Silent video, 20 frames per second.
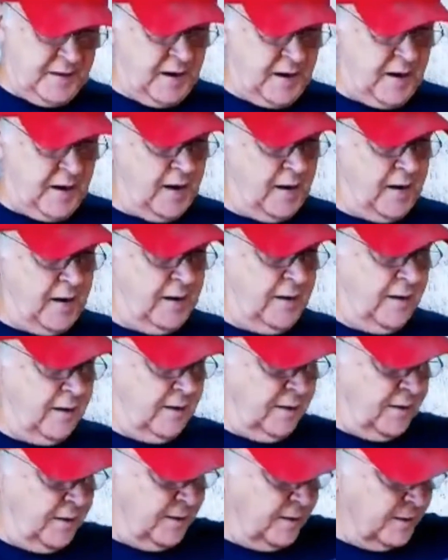there,
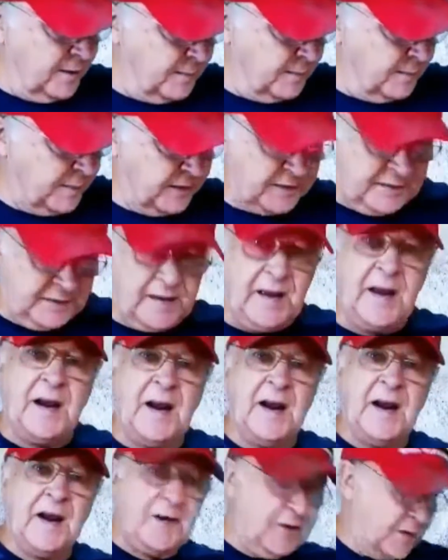a bit
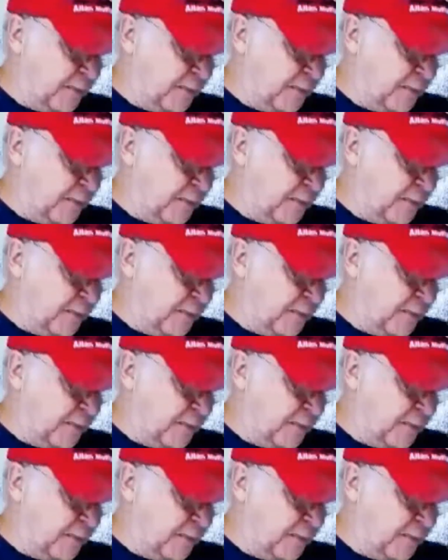there